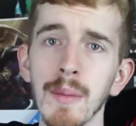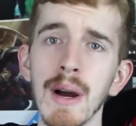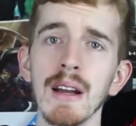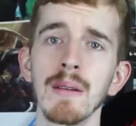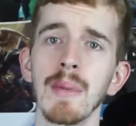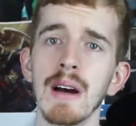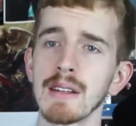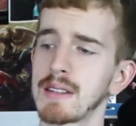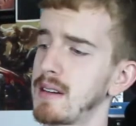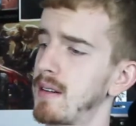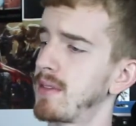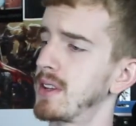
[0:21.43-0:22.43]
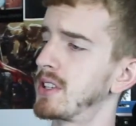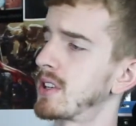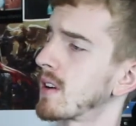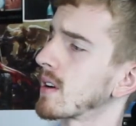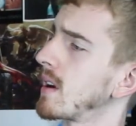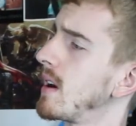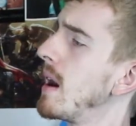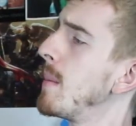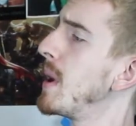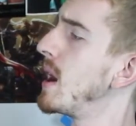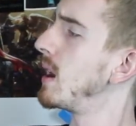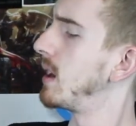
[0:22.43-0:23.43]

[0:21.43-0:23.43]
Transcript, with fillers: to my unboxing of the Turcom